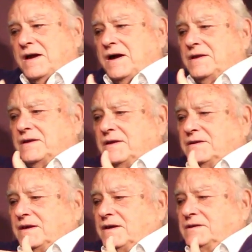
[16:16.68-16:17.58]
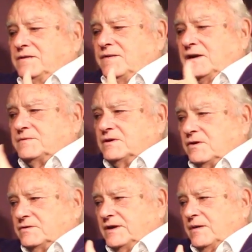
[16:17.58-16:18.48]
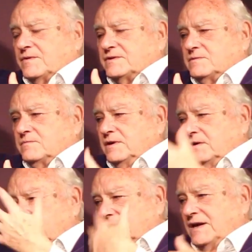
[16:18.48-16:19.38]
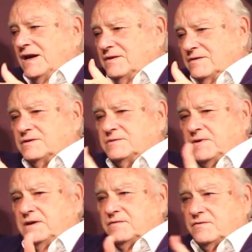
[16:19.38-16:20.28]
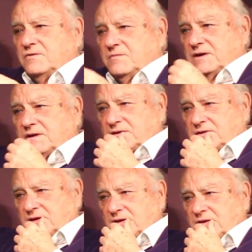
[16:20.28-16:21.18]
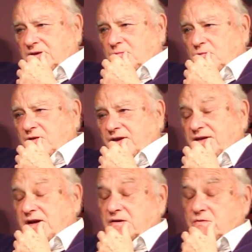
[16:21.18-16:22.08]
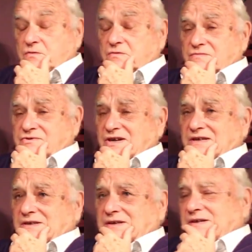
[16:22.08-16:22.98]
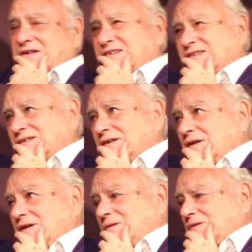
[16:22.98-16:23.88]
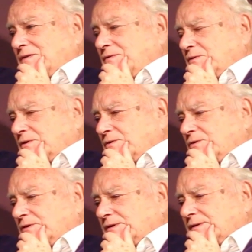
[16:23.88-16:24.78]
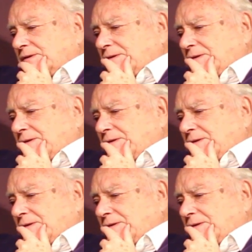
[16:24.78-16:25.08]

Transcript: and developed a contact with some beings that can speak through me in what they now call channeling, whatever you want to call it.